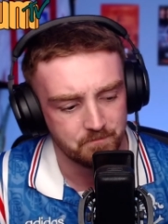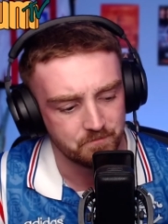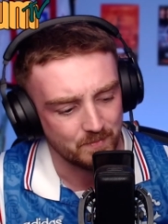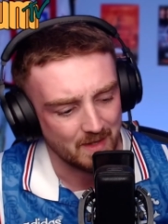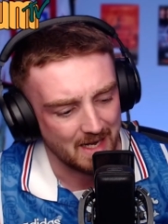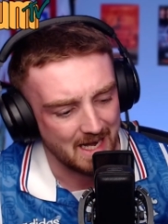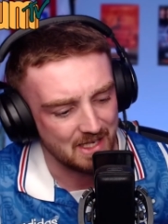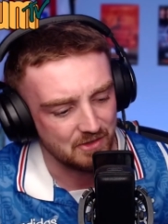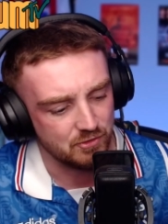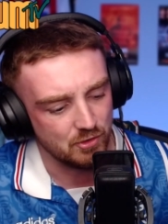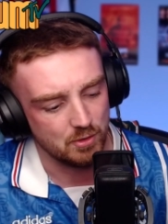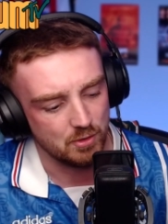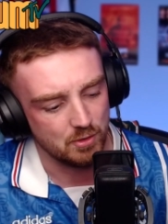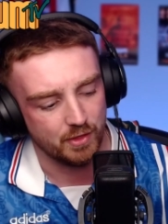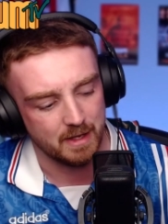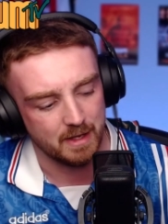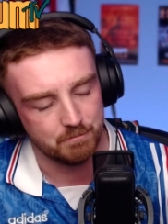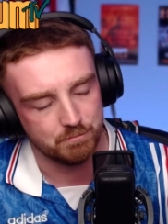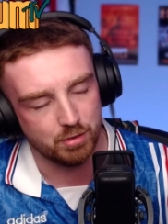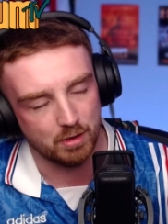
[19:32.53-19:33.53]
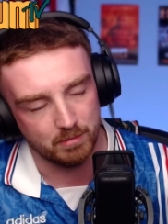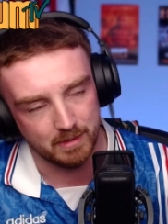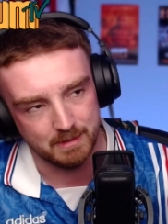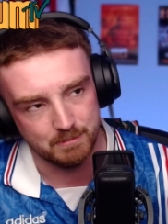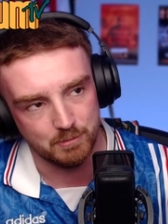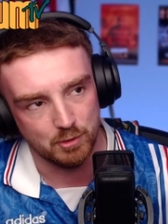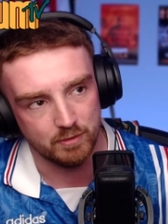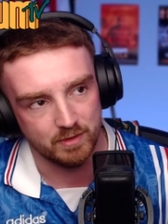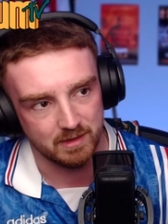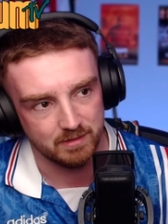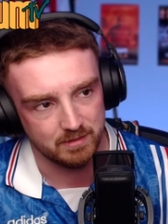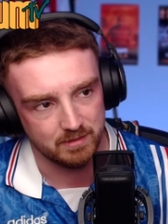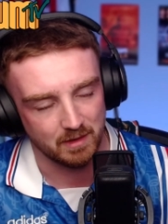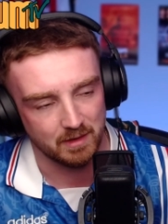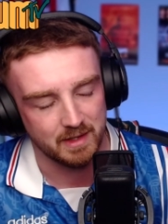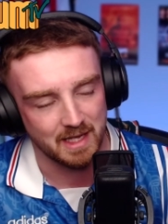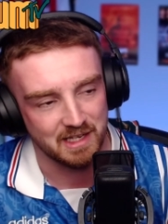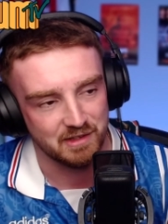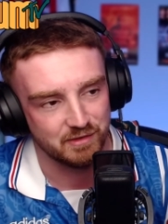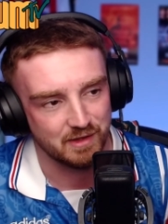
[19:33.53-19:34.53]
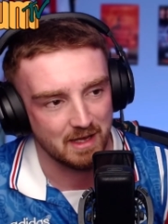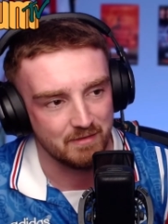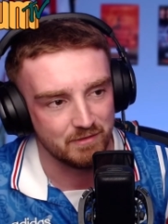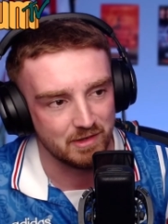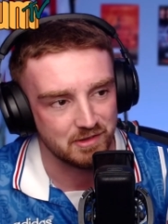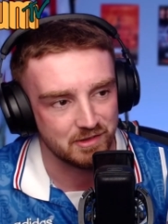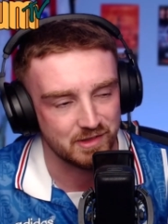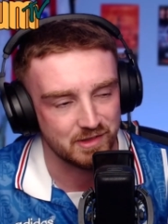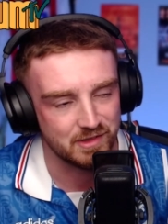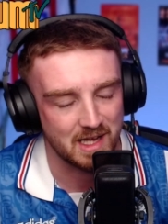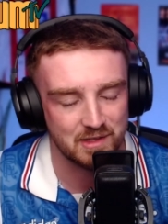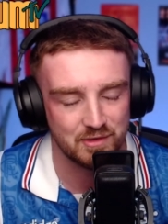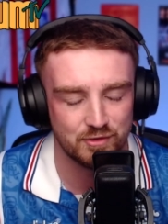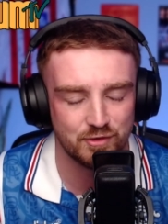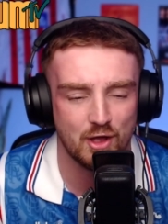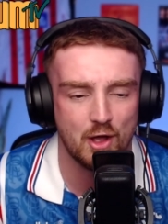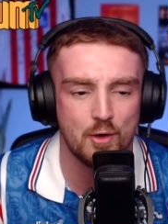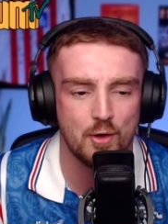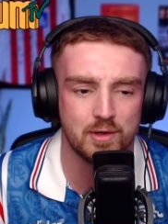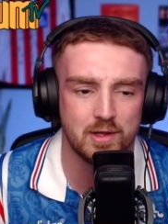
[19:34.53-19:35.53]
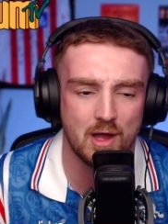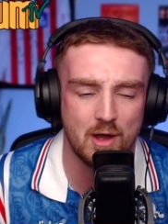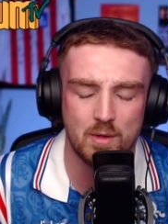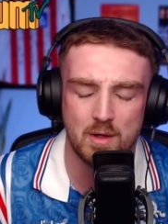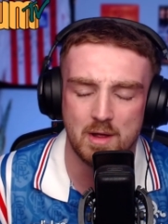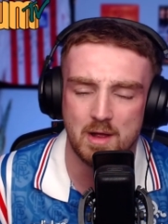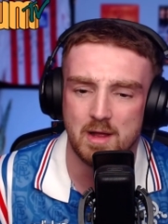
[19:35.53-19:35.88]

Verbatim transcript: I do think probably moving into the next game versus San Antonio.